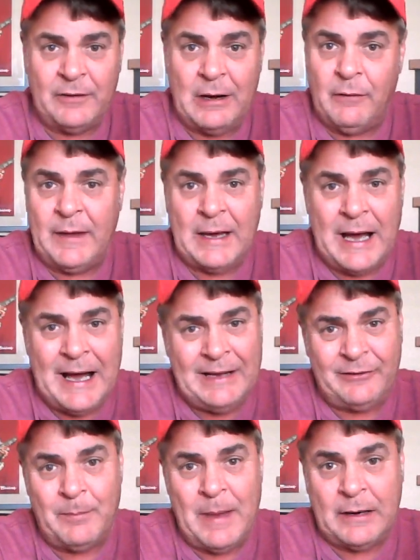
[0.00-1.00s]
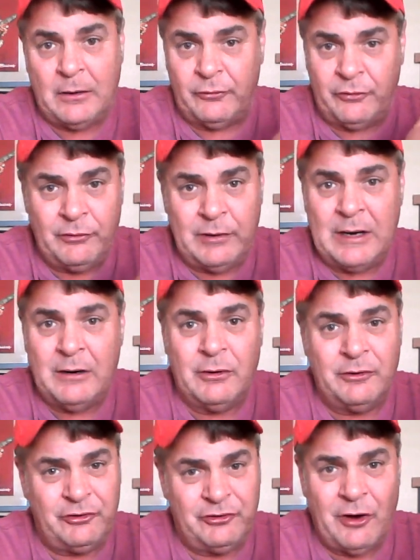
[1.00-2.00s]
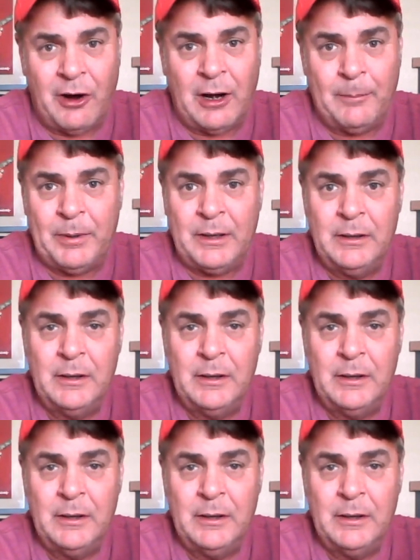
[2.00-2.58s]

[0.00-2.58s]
I don't think odds makers are near as sharp